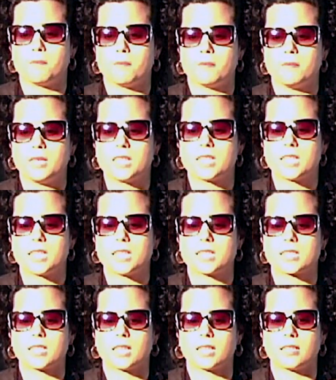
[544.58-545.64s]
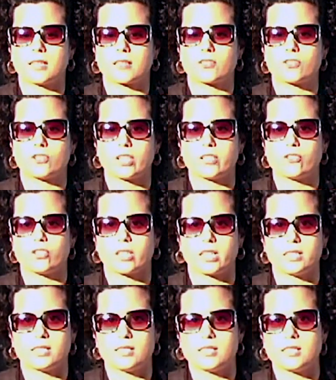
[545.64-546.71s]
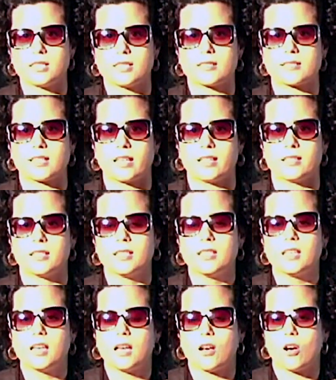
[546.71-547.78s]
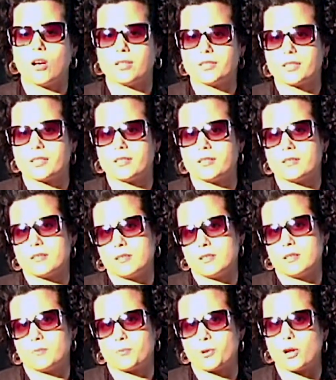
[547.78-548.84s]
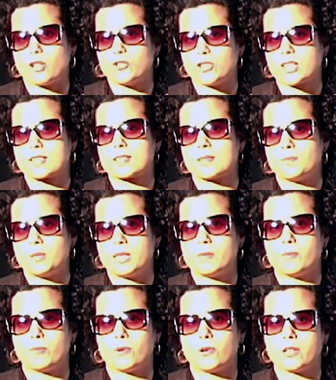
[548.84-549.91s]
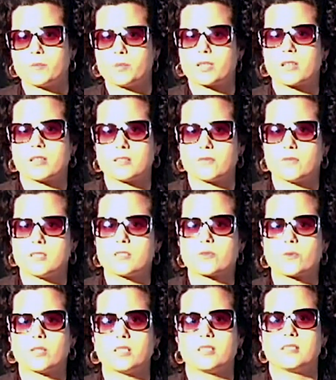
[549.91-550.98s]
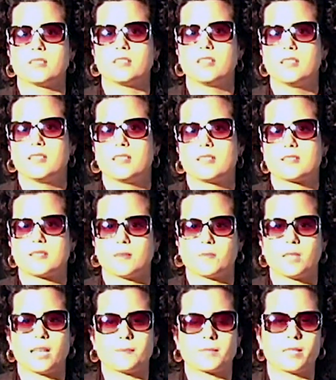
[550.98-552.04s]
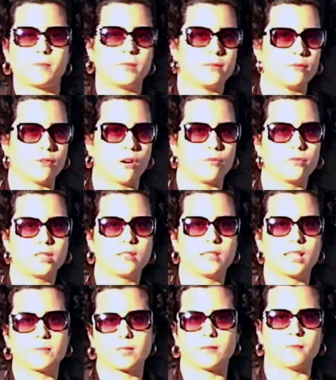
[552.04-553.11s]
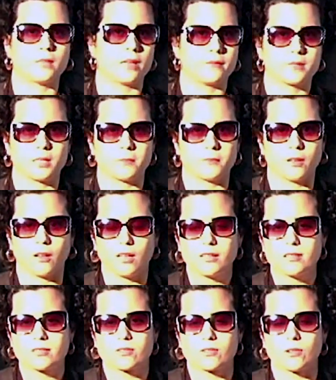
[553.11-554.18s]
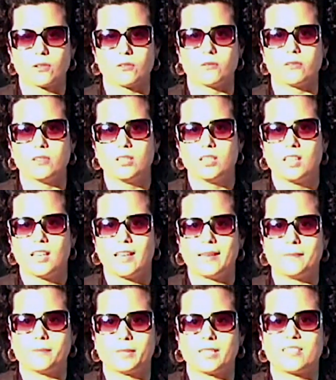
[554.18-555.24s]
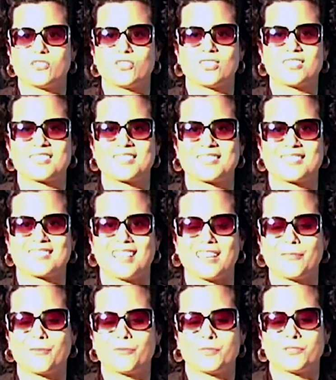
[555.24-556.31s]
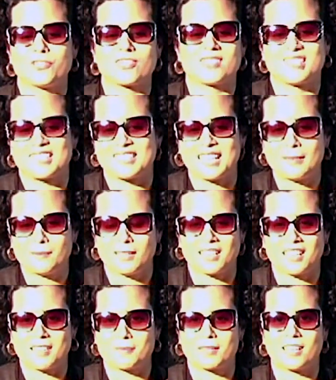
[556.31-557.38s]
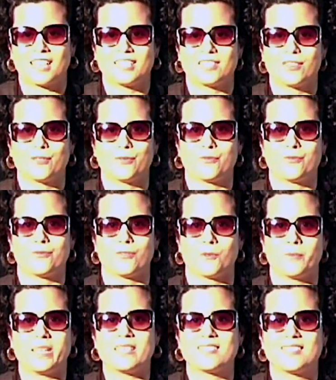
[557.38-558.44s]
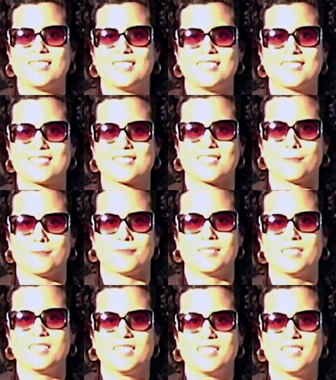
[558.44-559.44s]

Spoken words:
meetings and exchanging ideas, and other projects being born because of this one. Sometimes I'm involved in them, sometimes I'm not. So, but I feel just the same, that I'm kind of fomenting some